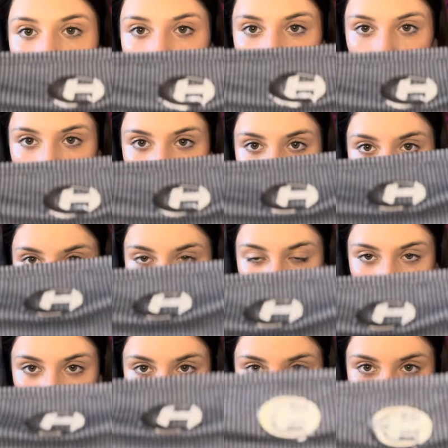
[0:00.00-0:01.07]
So it
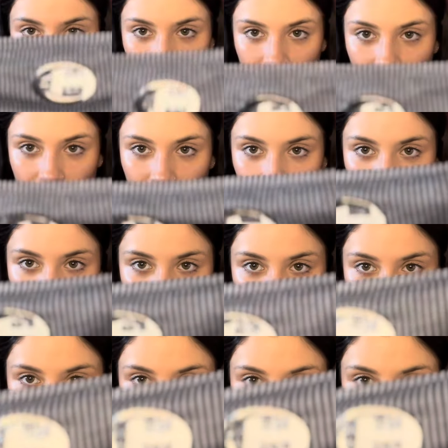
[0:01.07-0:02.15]
says like a little
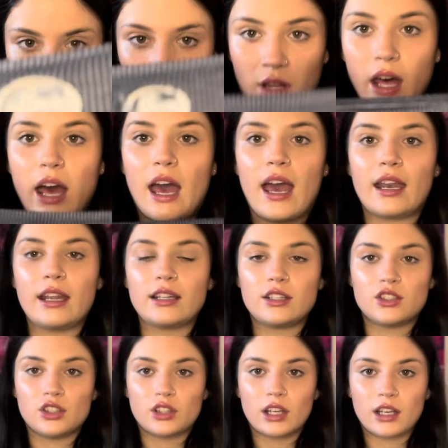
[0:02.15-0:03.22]
H for there, and it's
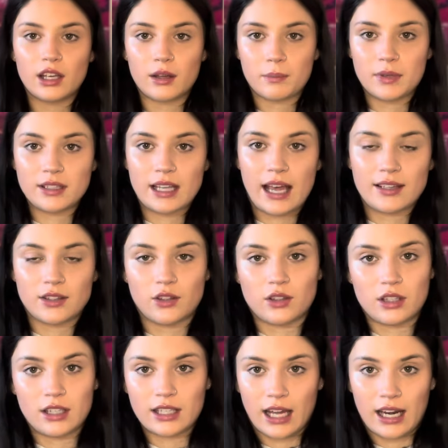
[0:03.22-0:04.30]
just like bezazzled,
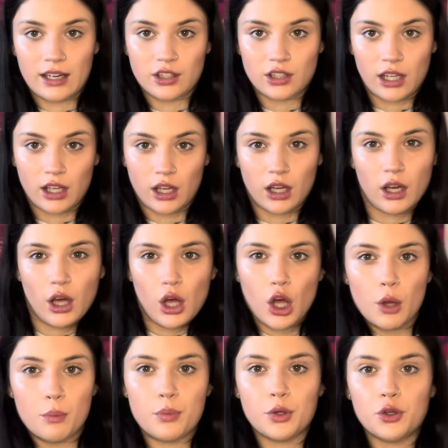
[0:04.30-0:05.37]
and it's kind of just like a
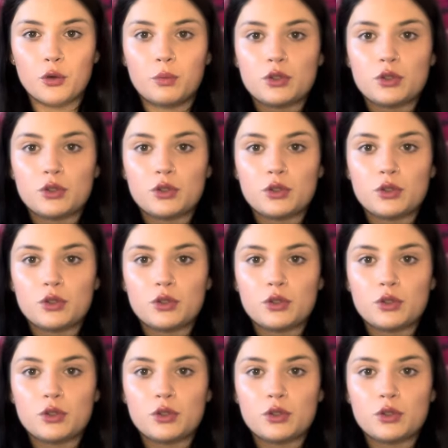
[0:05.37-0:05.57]
boob